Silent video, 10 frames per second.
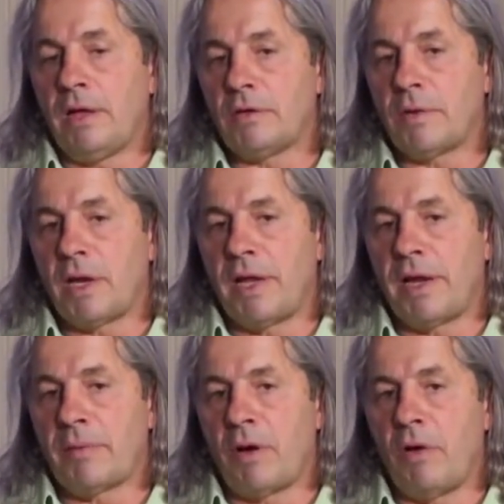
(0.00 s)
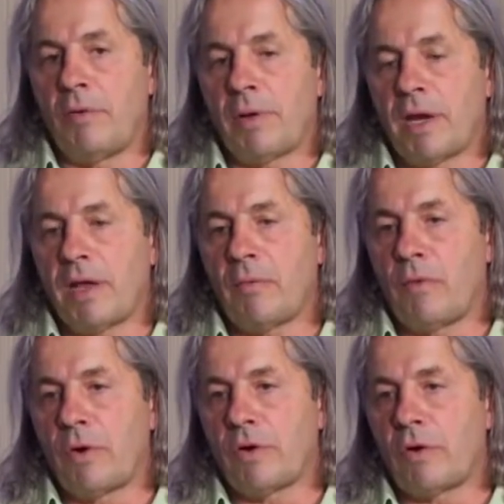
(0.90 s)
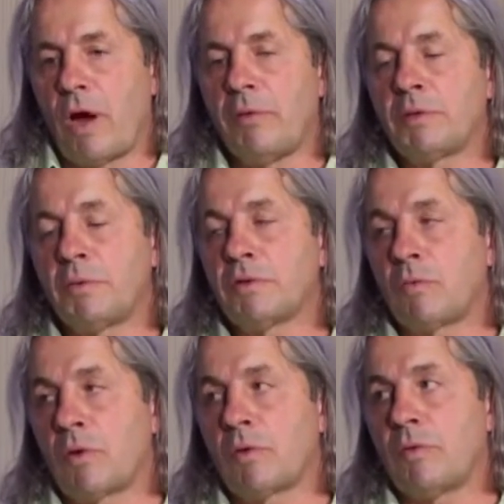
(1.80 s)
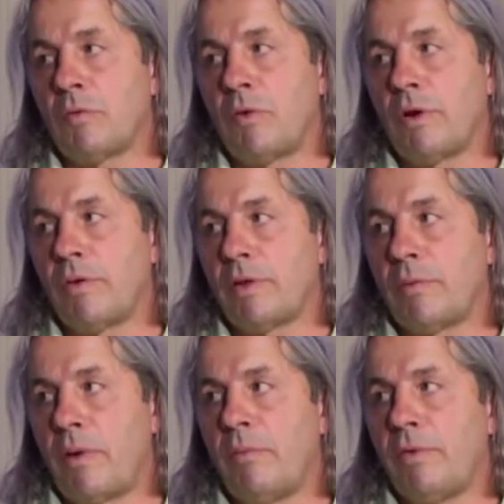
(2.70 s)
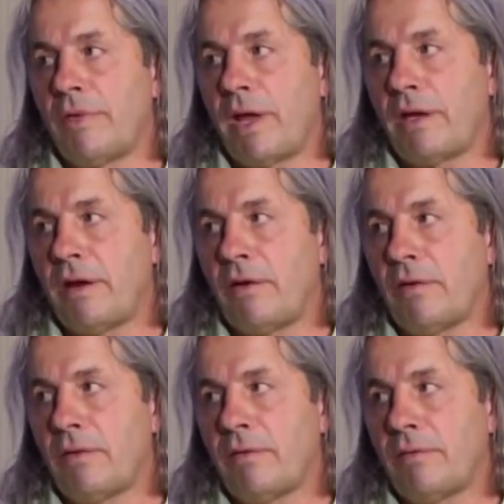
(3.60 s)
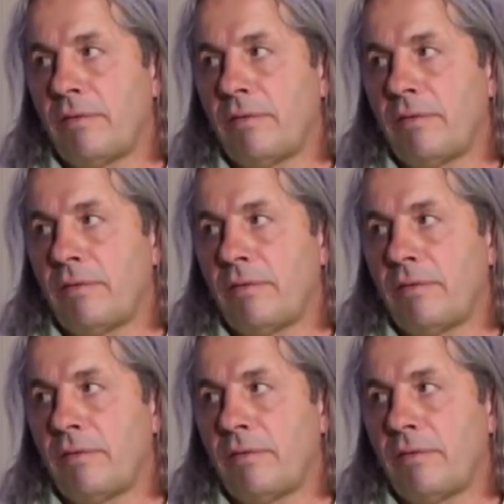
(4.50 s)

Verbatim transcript: He goes, we had to let him go and we had to let Warrior go. I was supposed to work with Warrior at the Rumble that year.